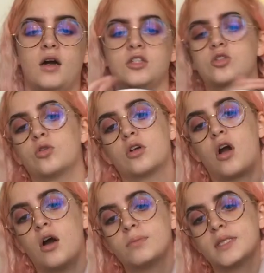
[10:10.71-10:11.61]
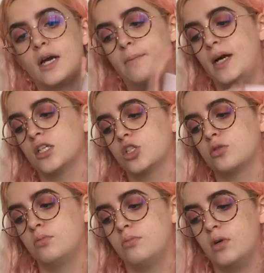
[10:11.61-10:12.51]
I just got the cups that match
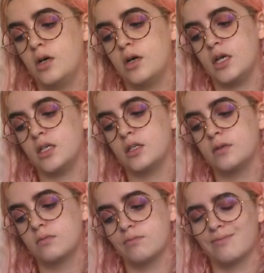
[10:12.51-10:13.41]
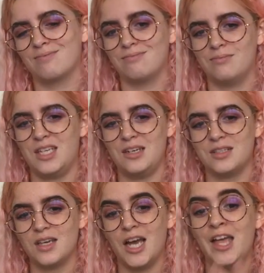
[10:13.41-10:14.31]
my dinner
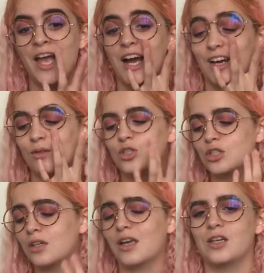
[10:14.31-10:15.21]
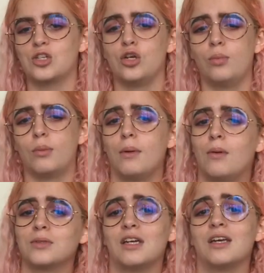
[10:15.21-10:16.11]
set, and I was just gonna get two, but my
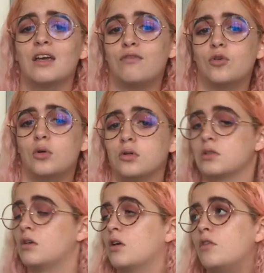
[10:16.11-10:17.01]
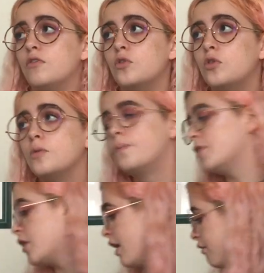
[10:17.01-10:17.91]
mum was like, get four, so I got four. So I